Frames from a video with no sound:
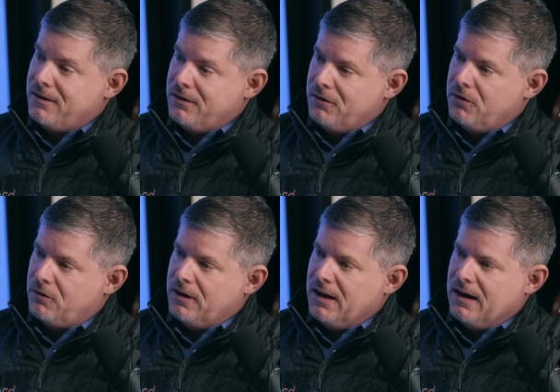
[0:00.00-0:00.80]
Mm-hmm. You
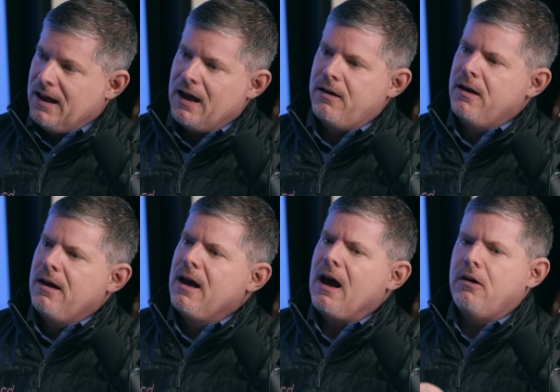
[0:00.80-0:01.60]
don't get it. How,
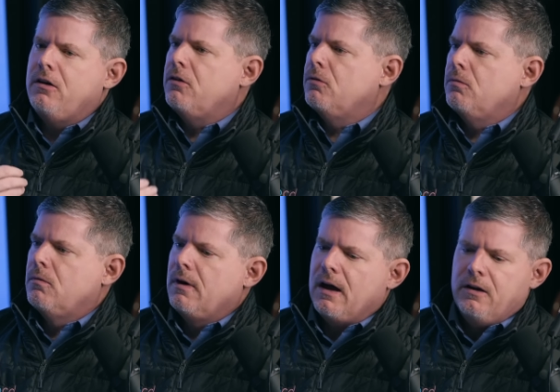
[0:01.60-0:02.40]
how do you,
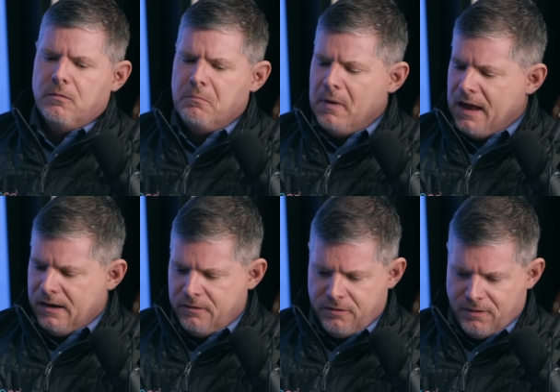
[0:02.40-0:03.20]
how do you
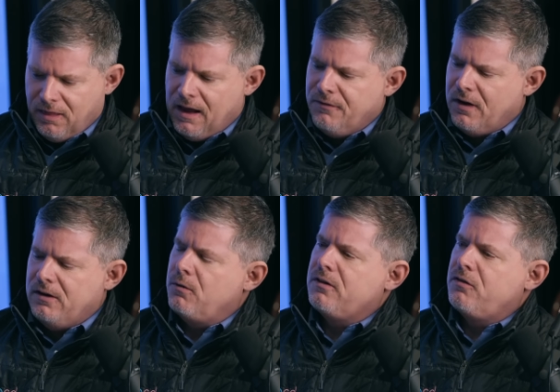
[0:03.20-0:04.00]
manage life? How do
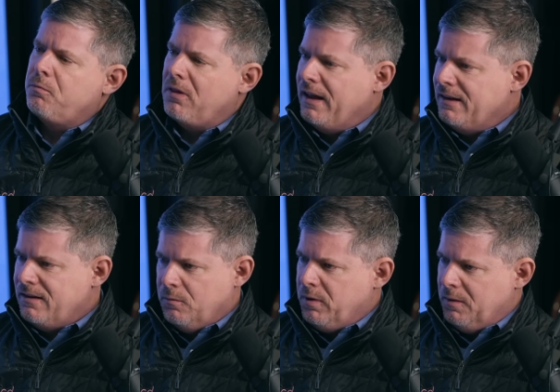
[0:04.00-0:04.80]
you explain
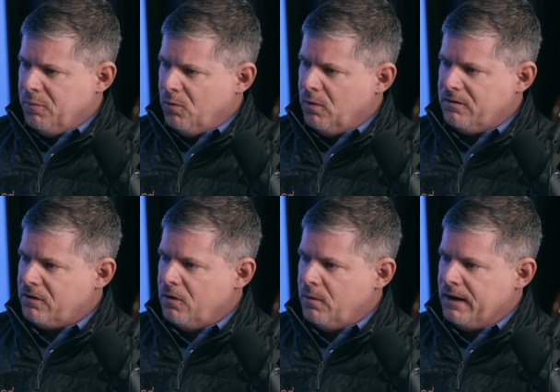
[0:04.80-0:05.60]
to people what's
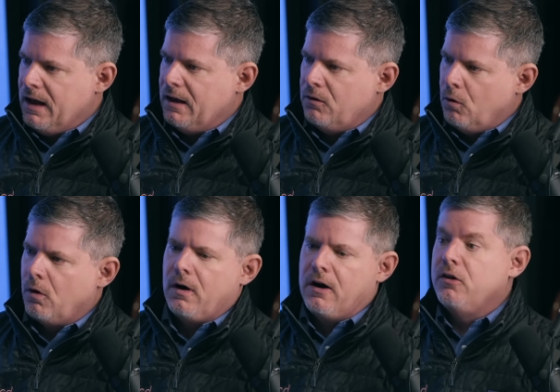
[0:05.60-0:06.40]
going on?
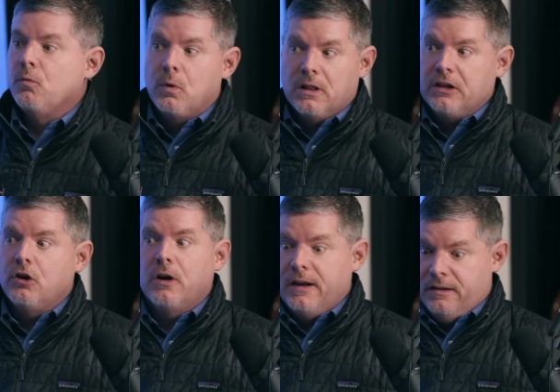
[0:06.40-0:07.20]
Or are you really
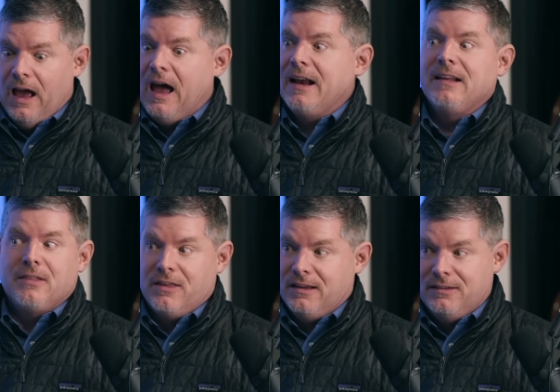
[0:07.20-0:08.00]
good at hiding
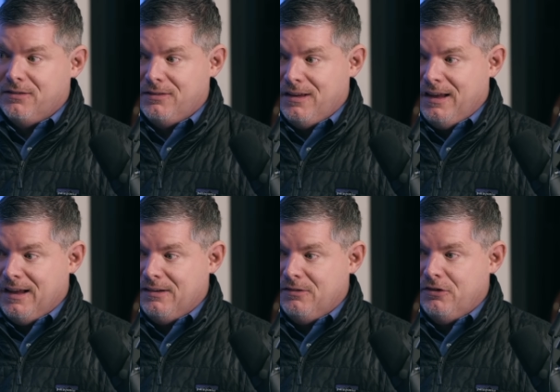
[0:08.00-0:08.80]
things
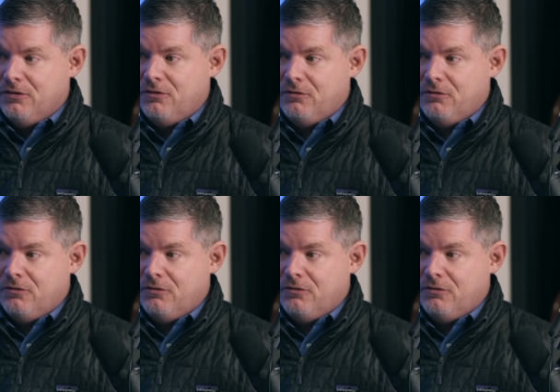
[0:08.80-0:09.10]
and just...